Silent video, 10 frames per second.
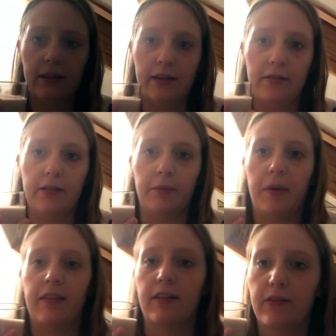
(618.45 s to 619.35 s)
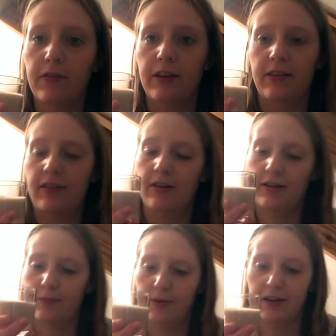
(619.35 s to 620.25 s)
This looks massive. It's
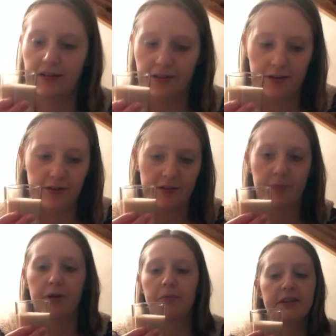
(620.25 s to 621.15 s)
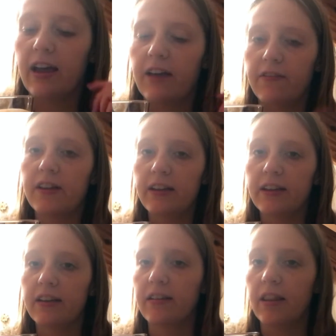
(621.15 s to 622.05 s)
not as big as it looks, I promise. I feel
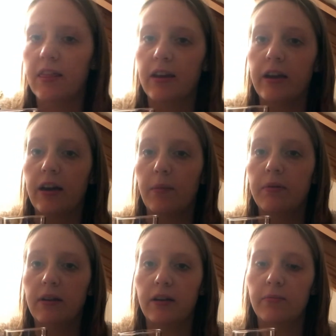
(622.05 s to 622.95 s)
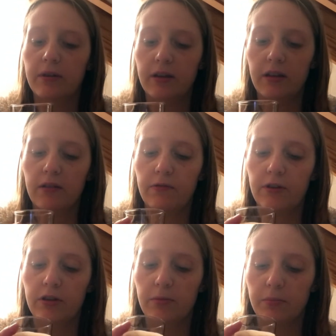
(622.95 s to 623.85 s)
like it did thicken up a little bit in the
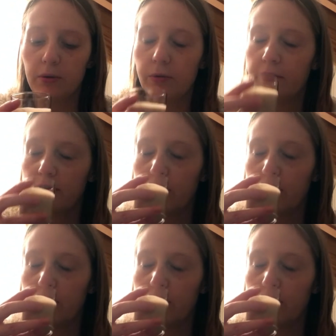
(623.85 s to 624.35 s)
fridge, but we'll see.